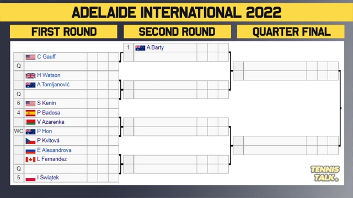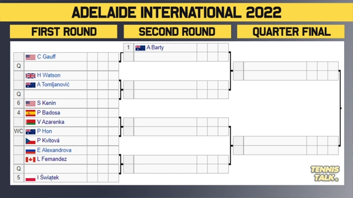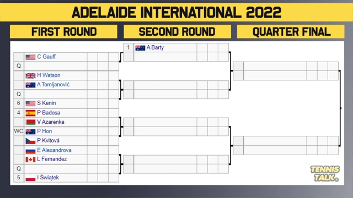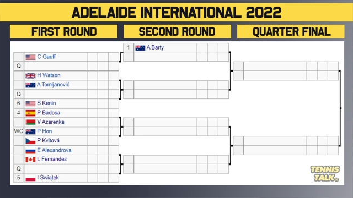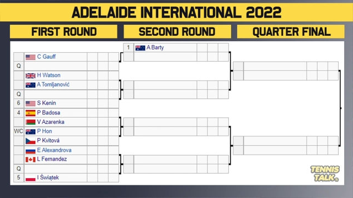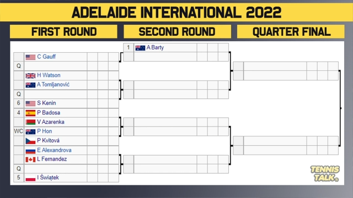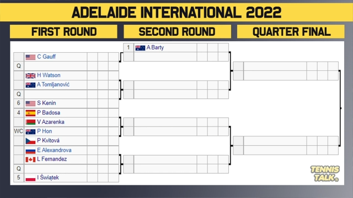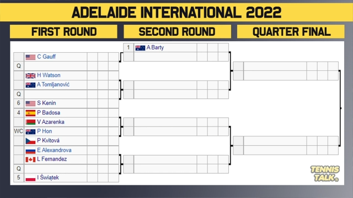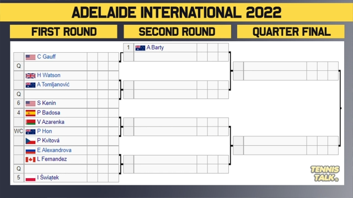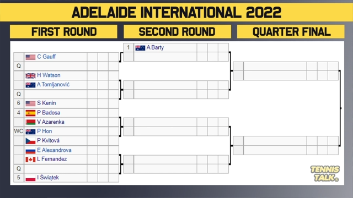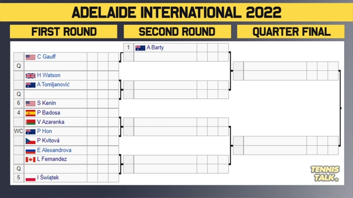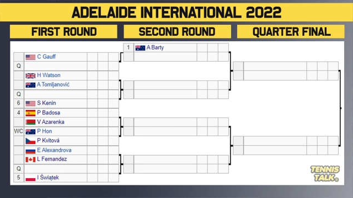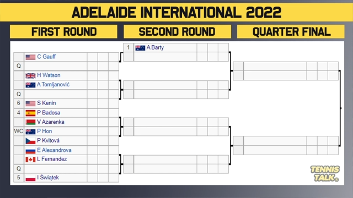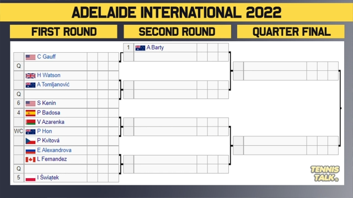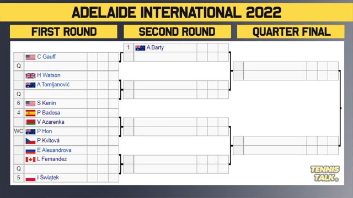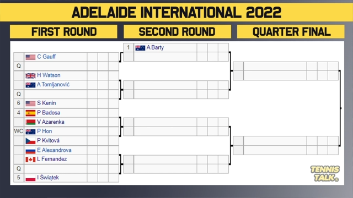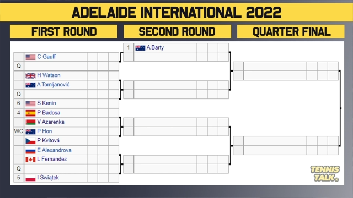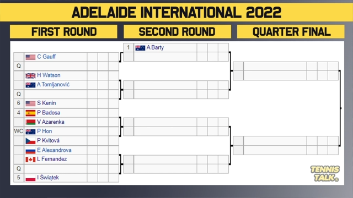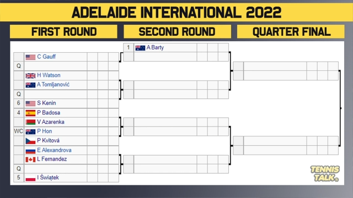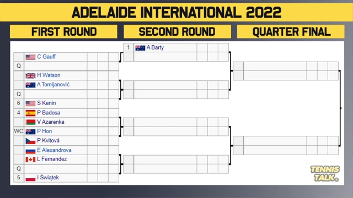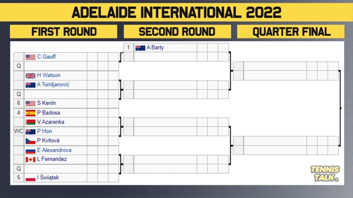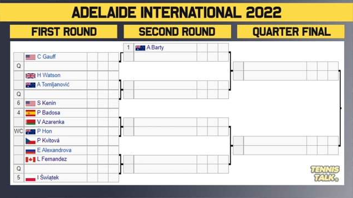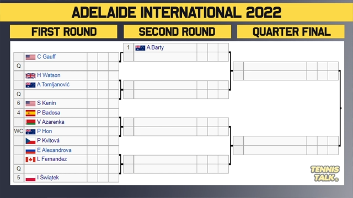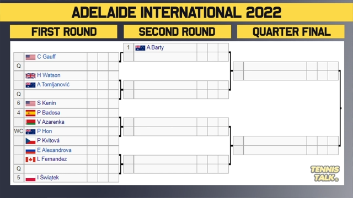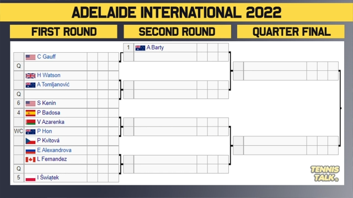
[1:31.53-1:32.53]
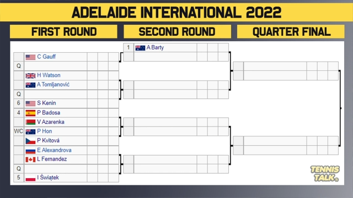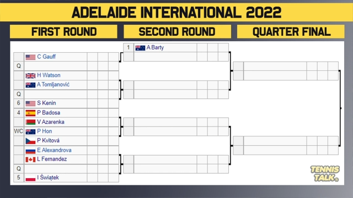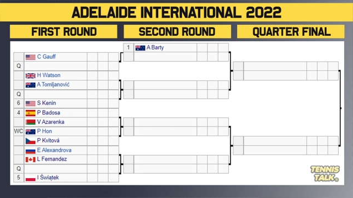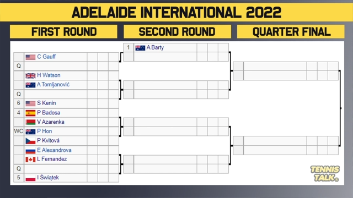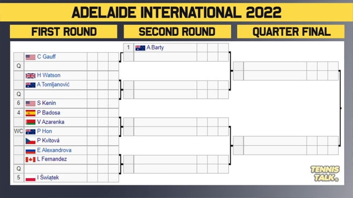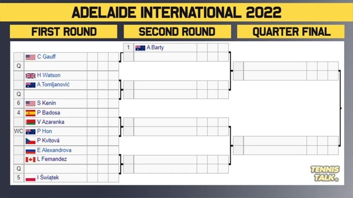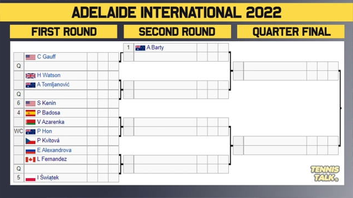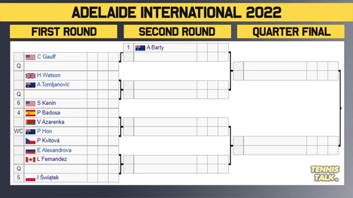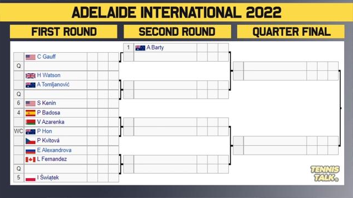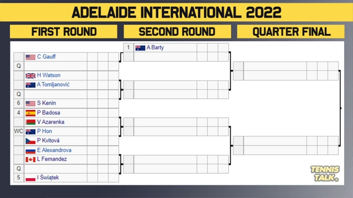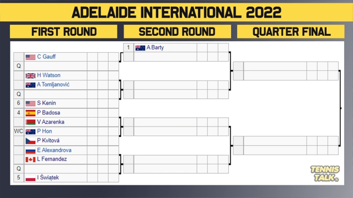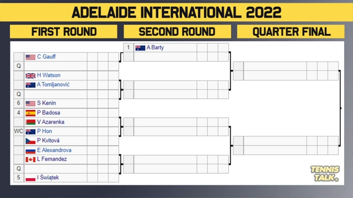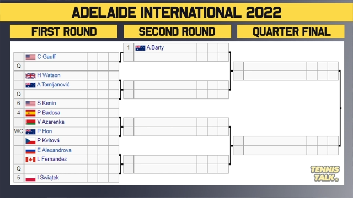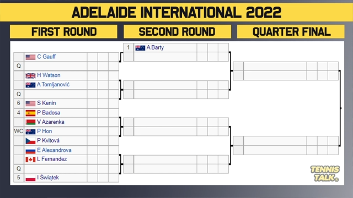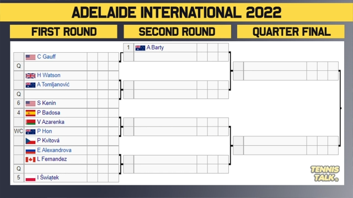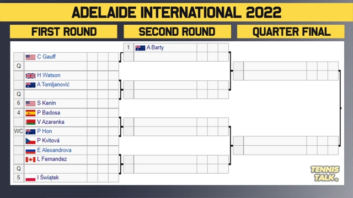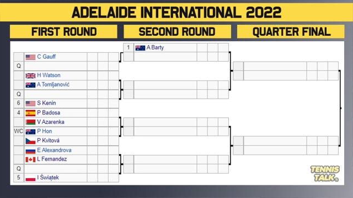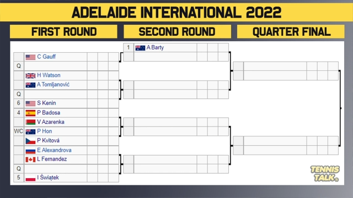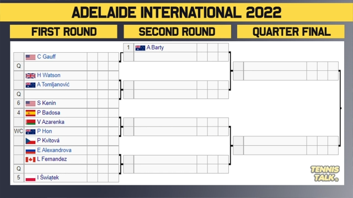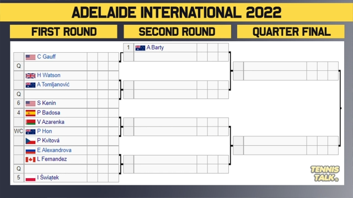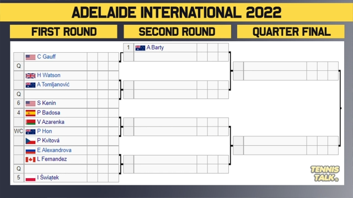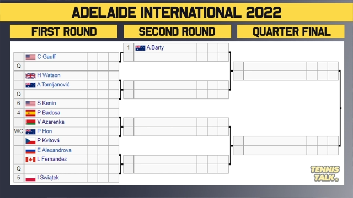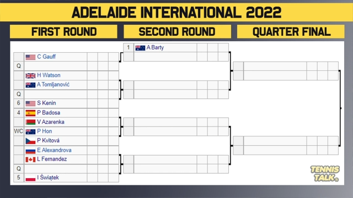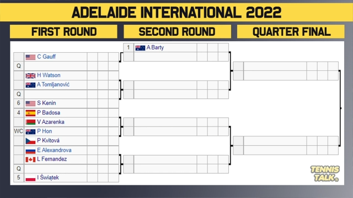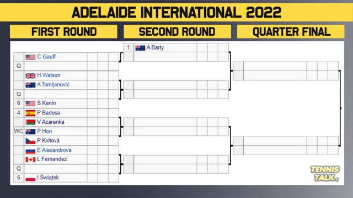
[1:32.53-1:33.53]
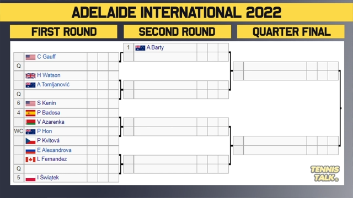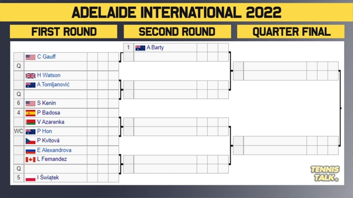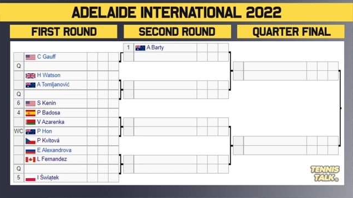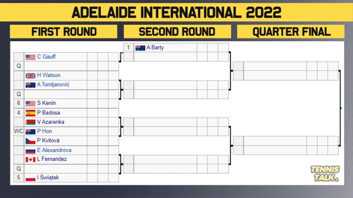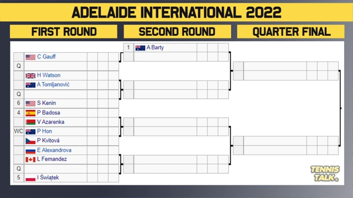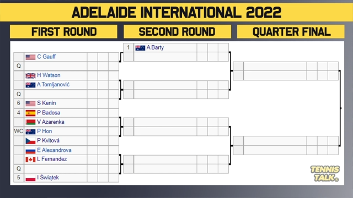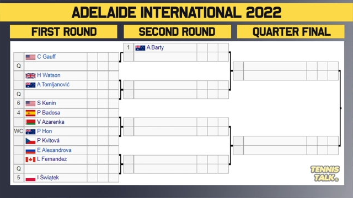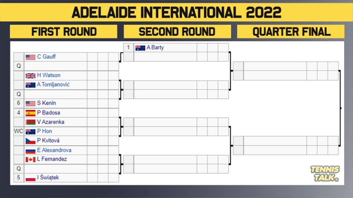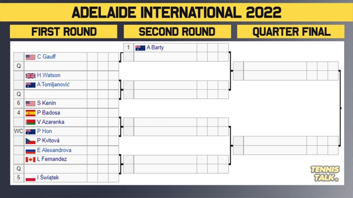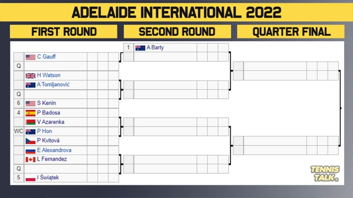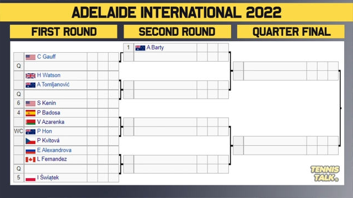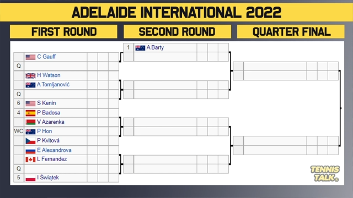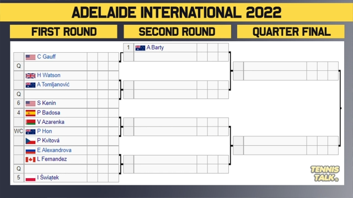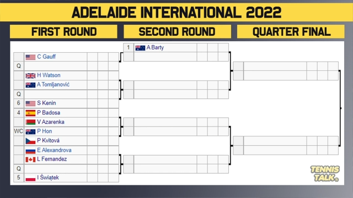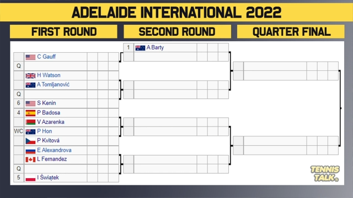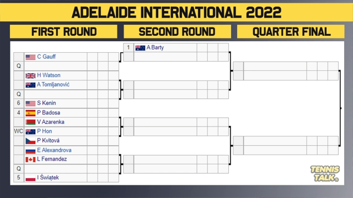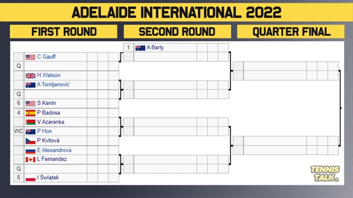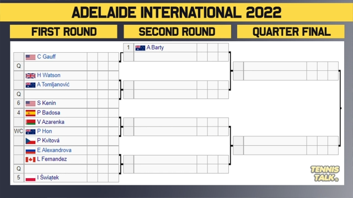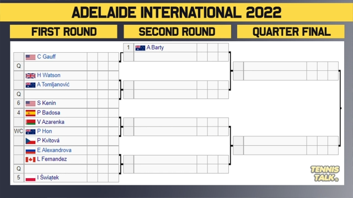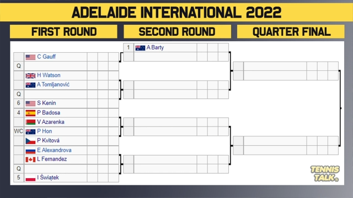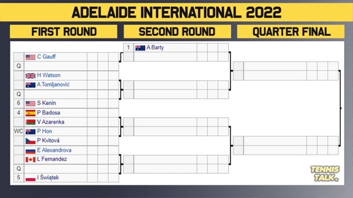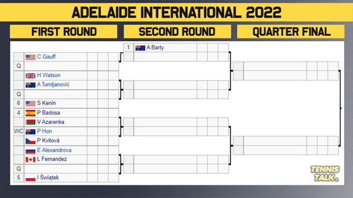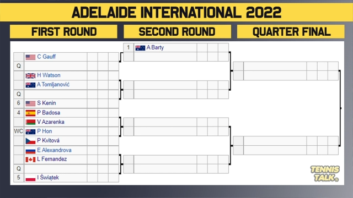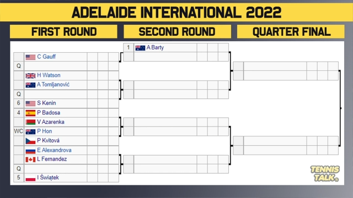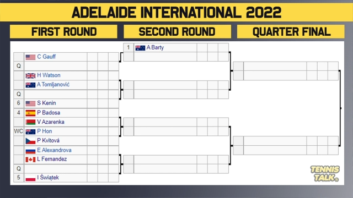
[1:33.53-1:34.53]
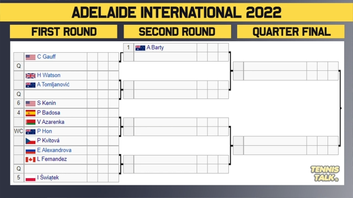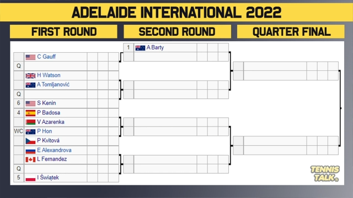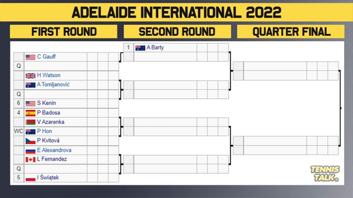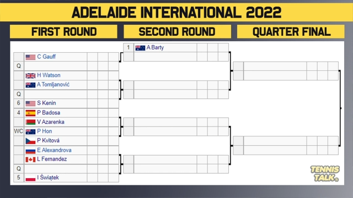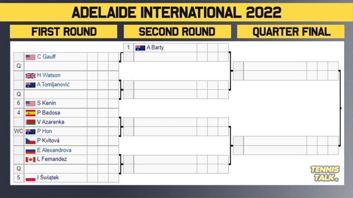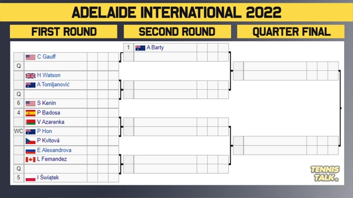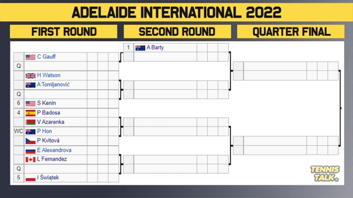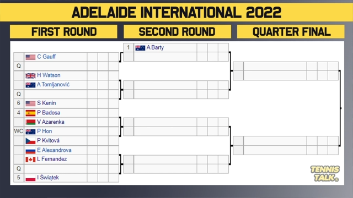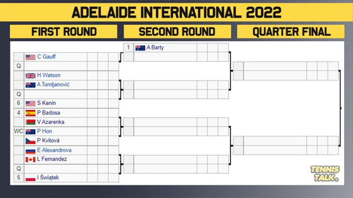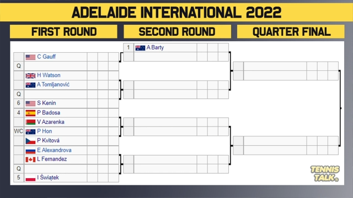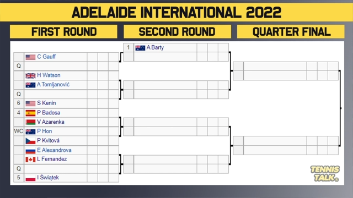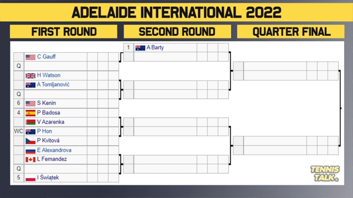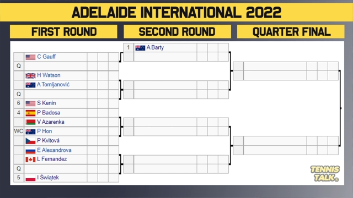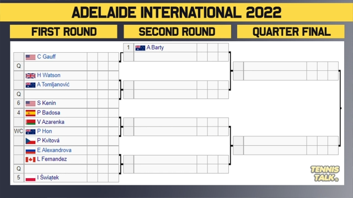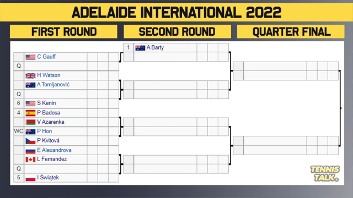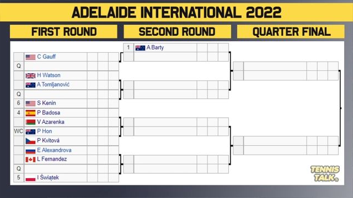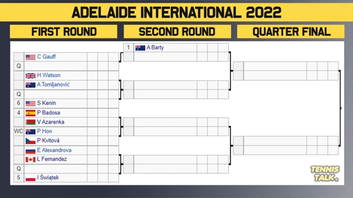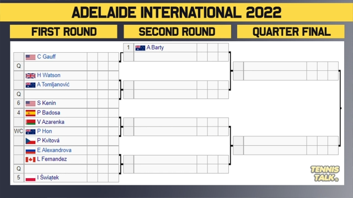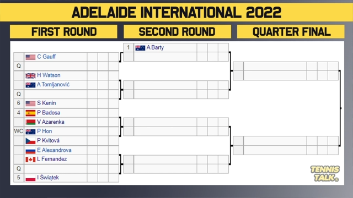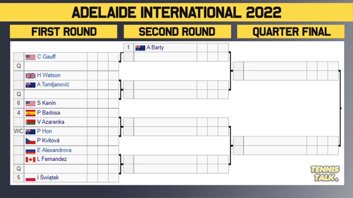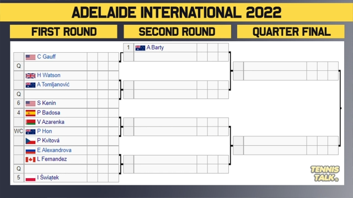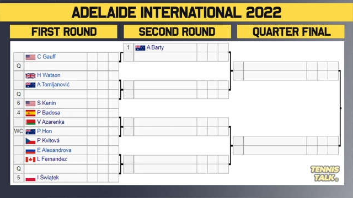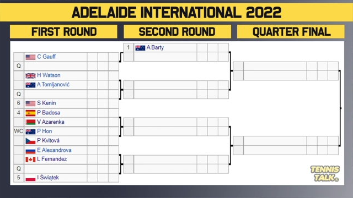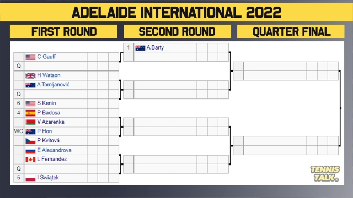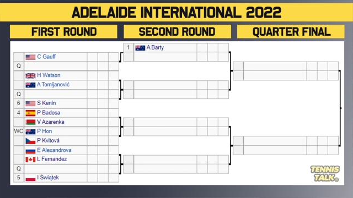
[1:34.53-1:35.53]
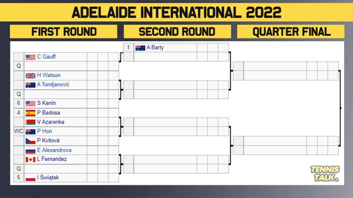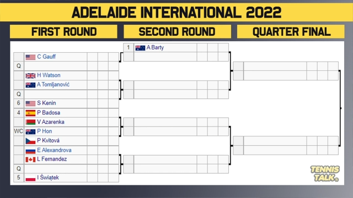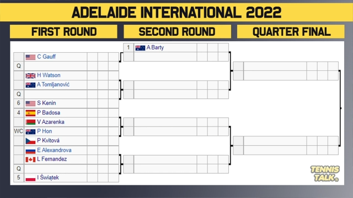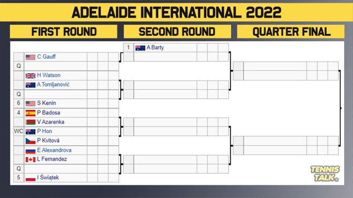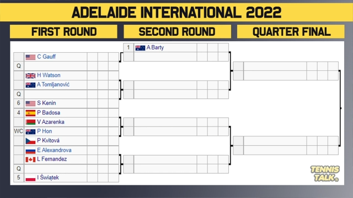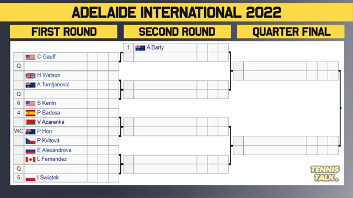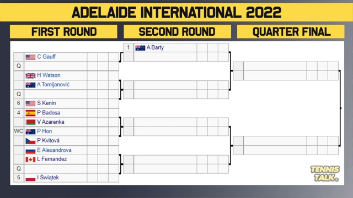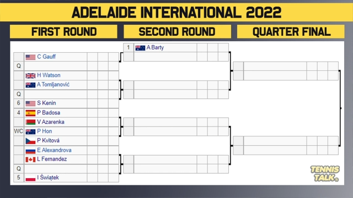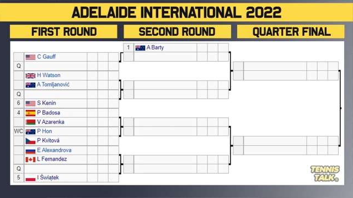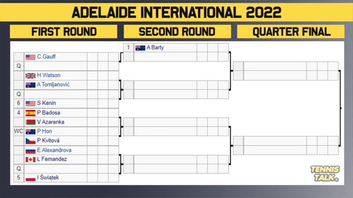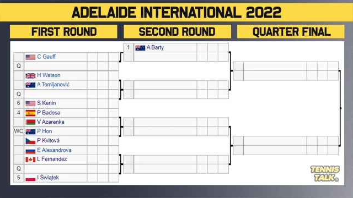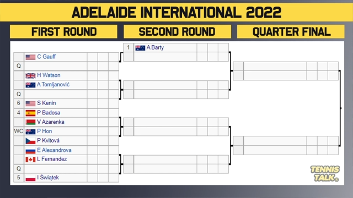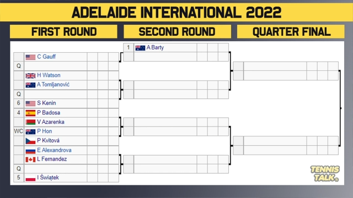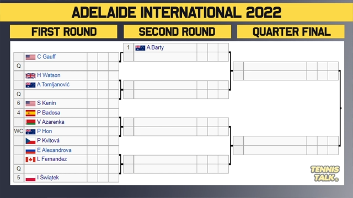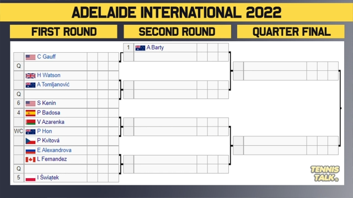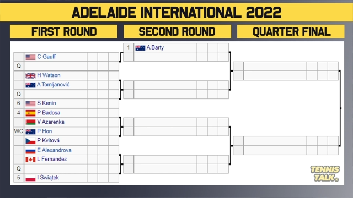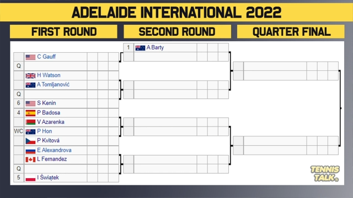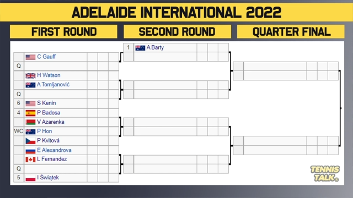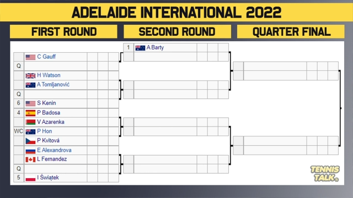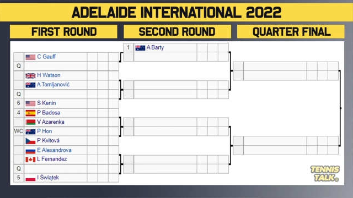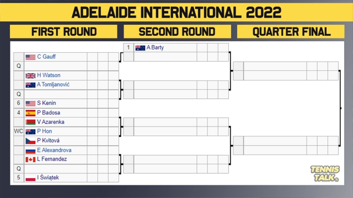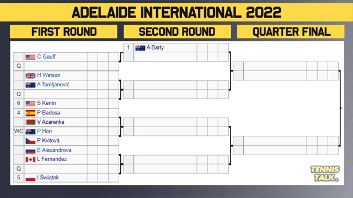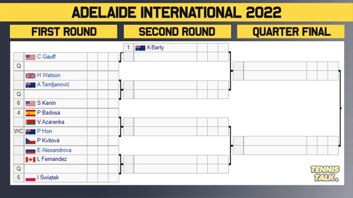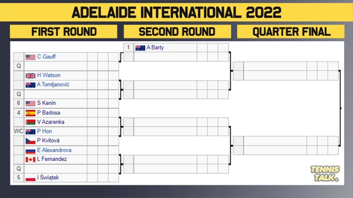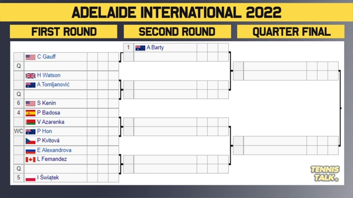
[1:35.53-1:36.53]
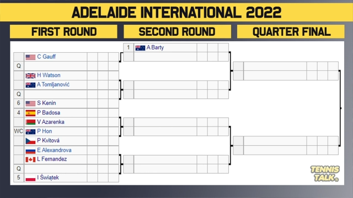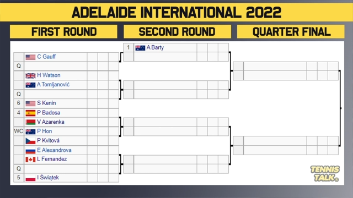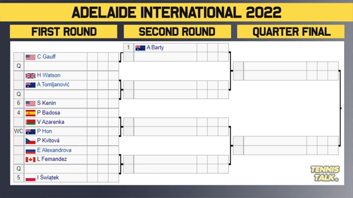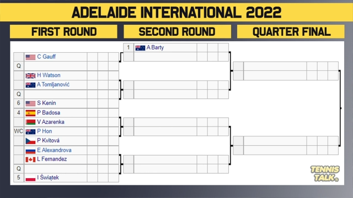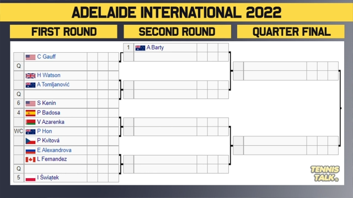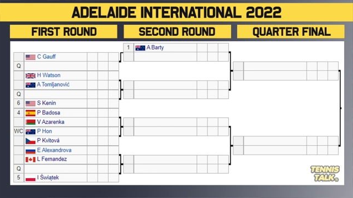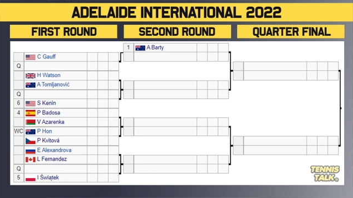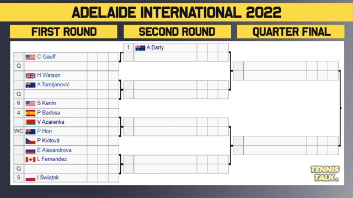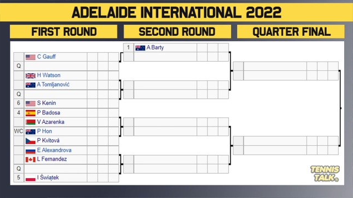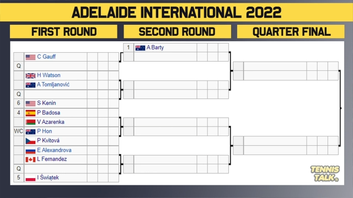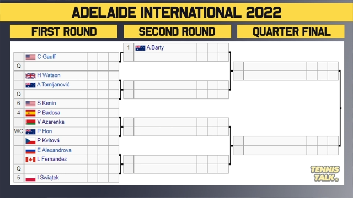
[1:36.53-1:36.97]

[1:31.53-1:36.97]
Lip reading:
Nobody's mouth can be seen.